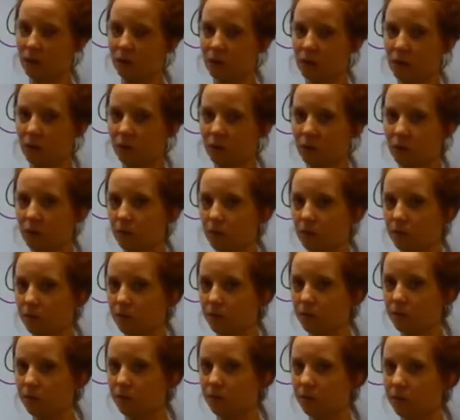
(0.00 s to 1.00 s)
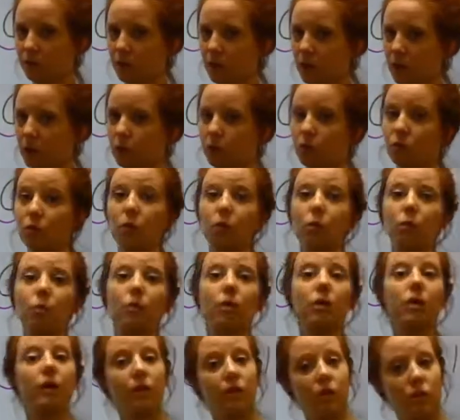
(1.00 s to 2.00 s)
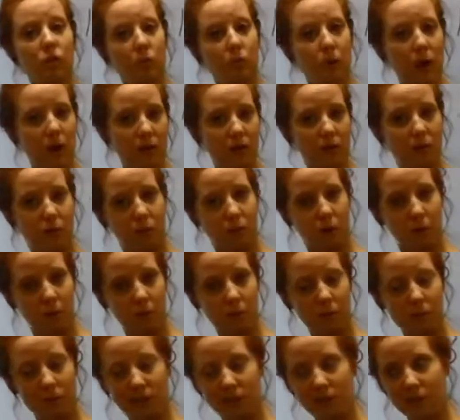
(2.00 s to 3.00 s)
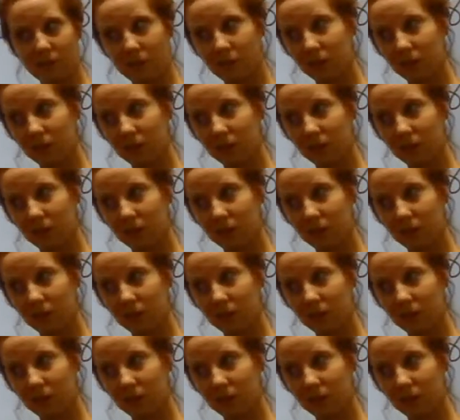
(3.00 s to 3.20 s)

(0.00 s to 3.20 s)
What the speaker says: exponent. So let's do a practice problem and see